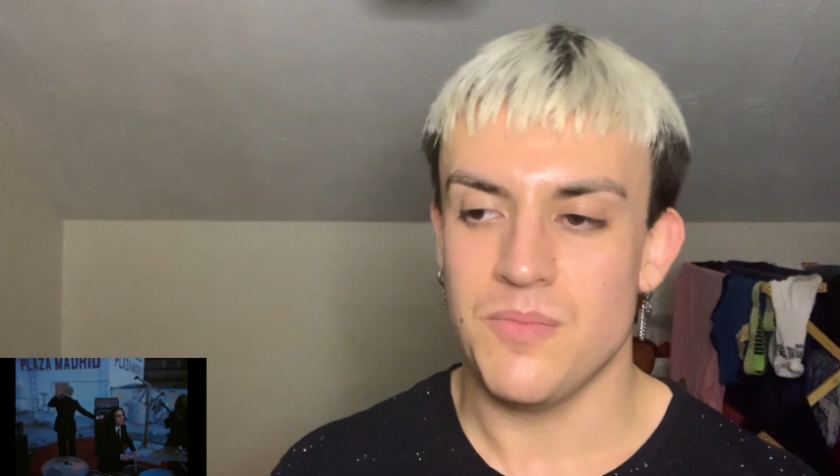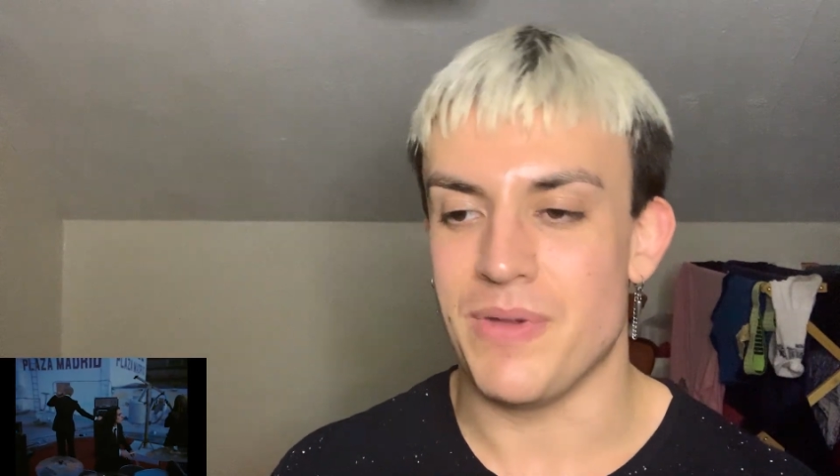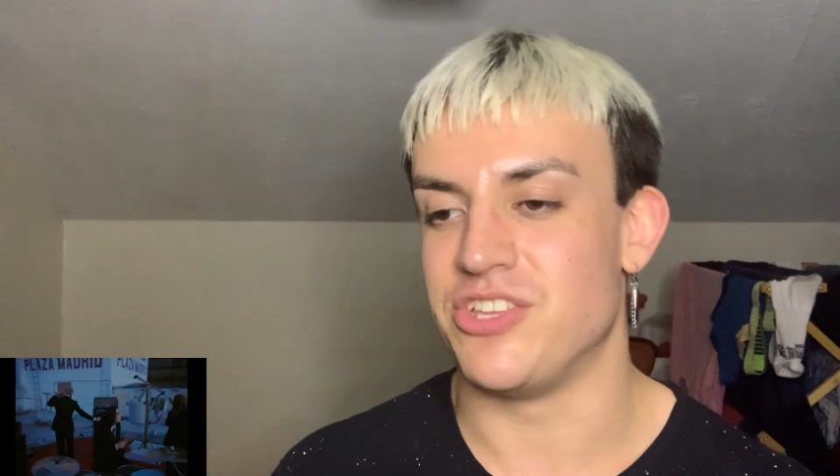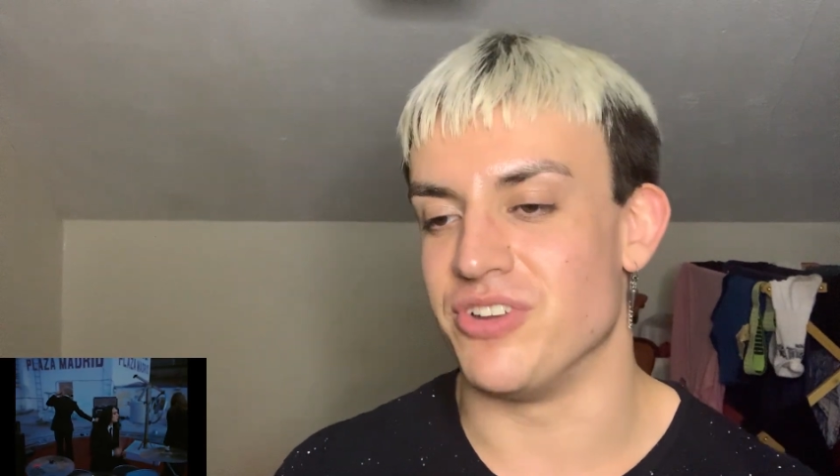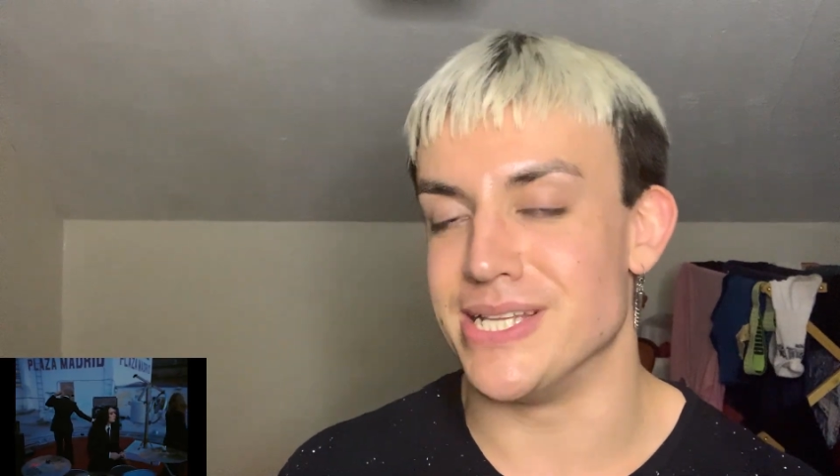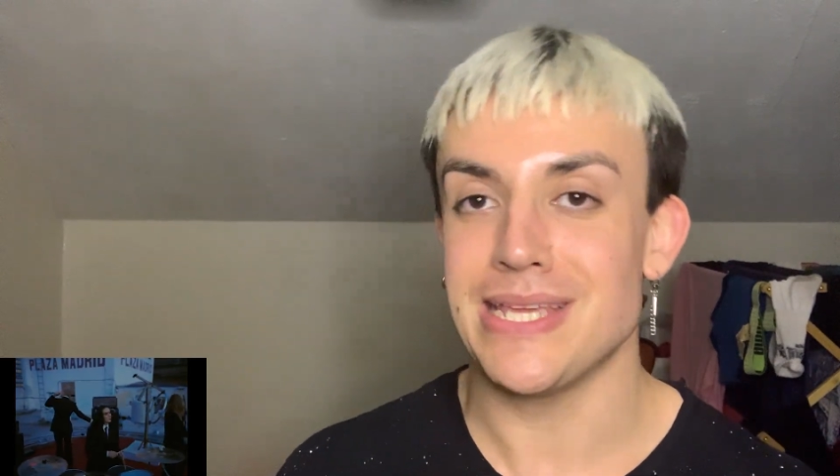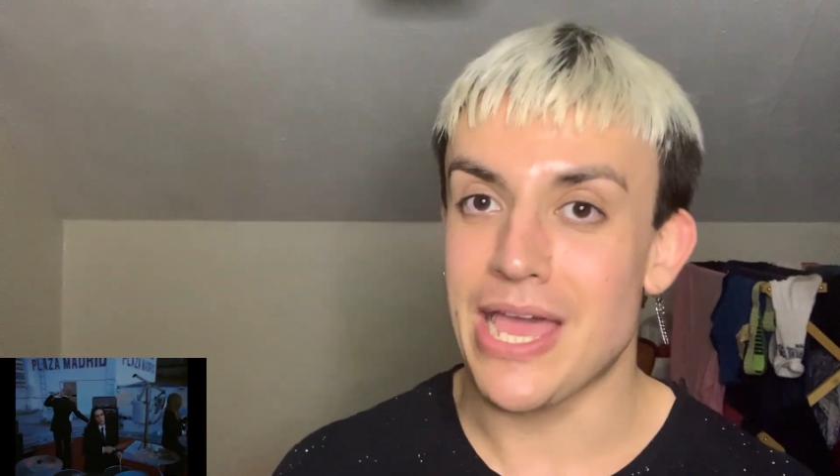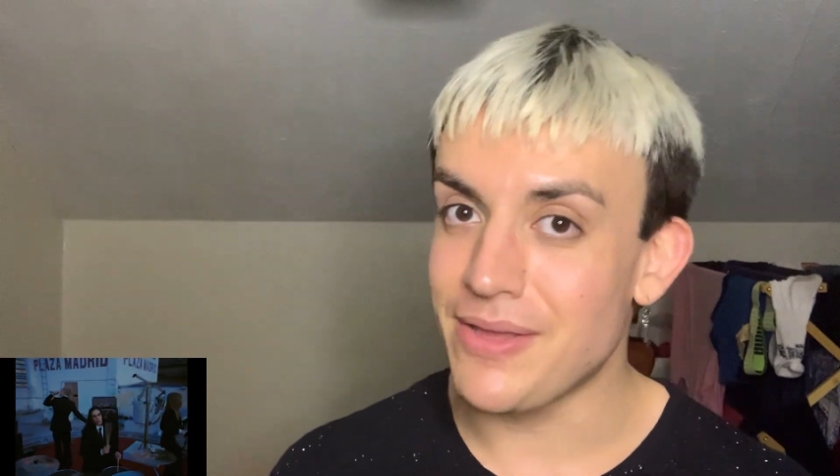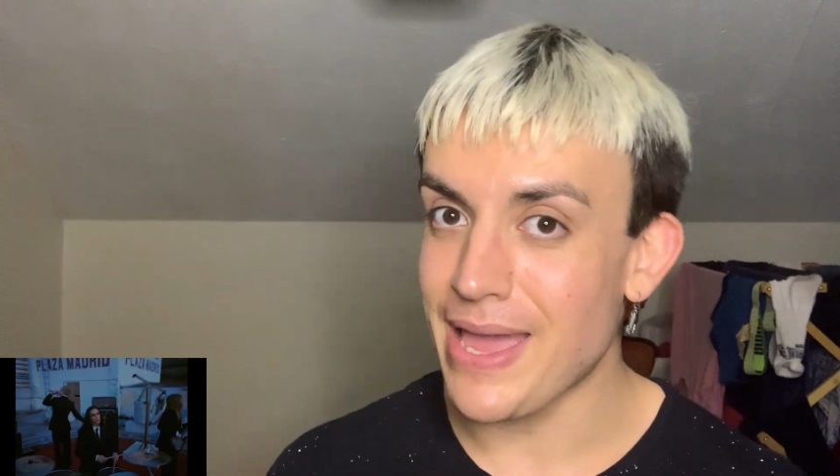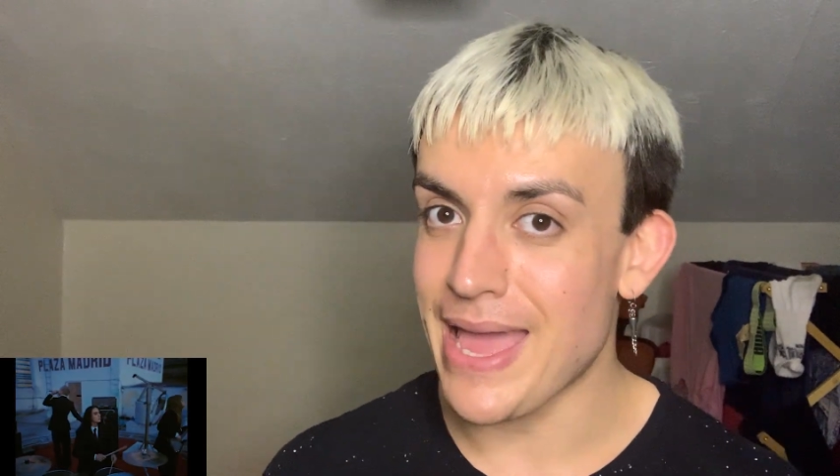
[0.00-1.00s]
Madrid,
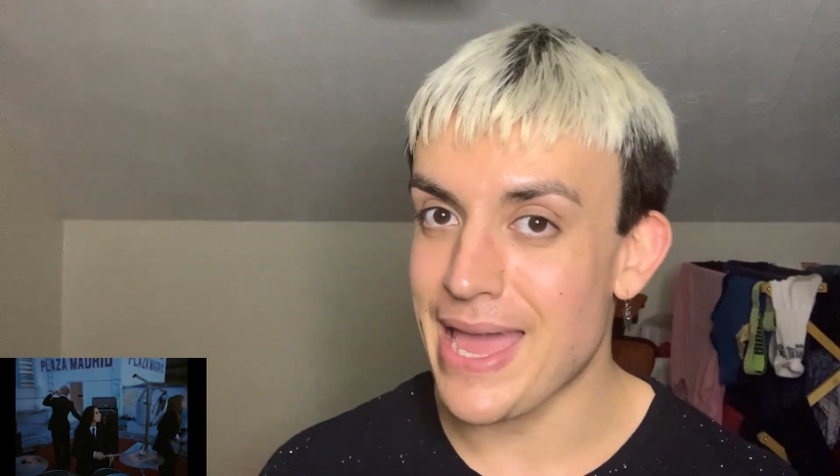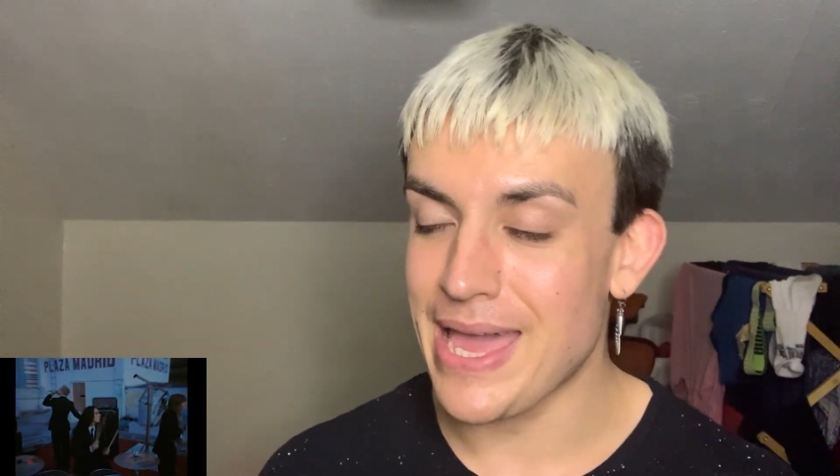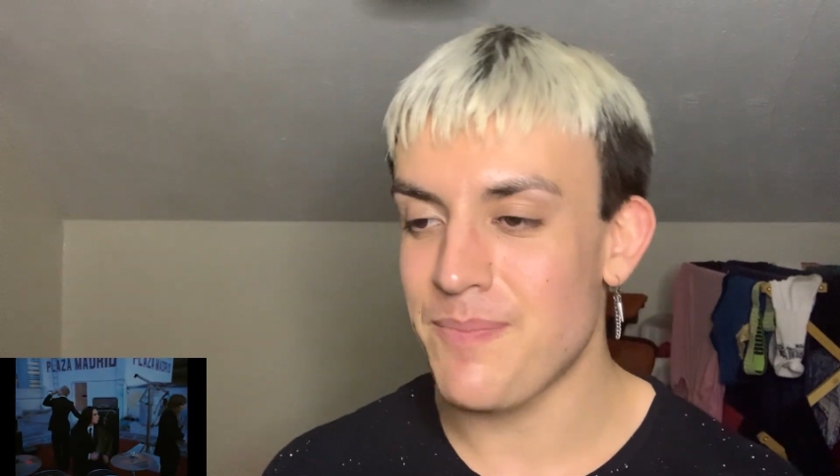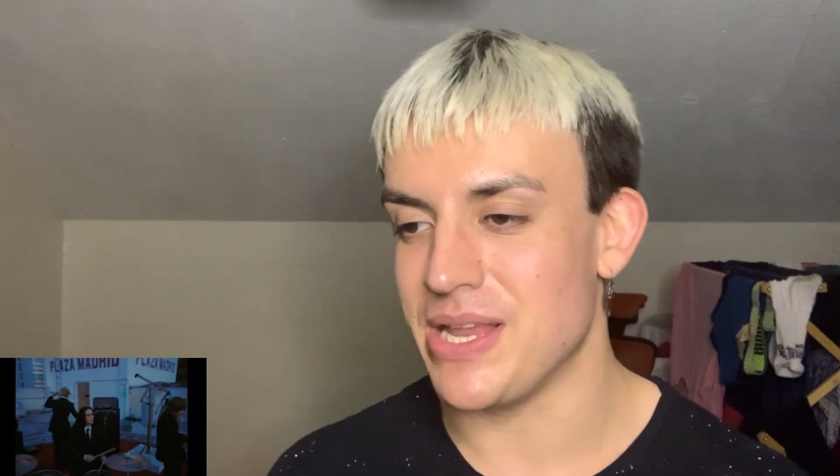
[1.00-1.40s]
okay,